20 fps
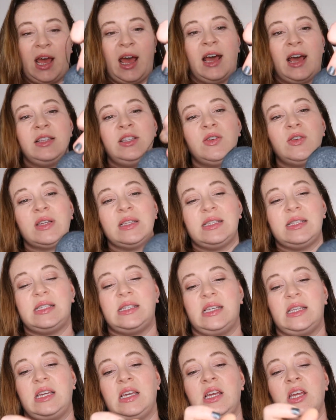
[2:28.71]
As you can
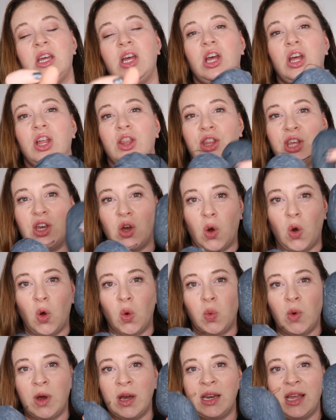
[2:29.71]
see, the
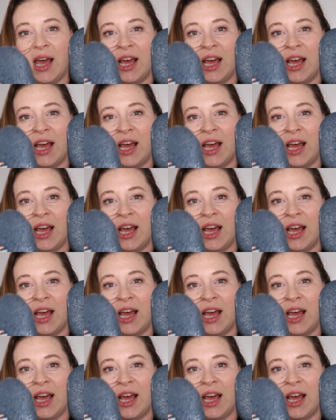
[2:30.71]
old one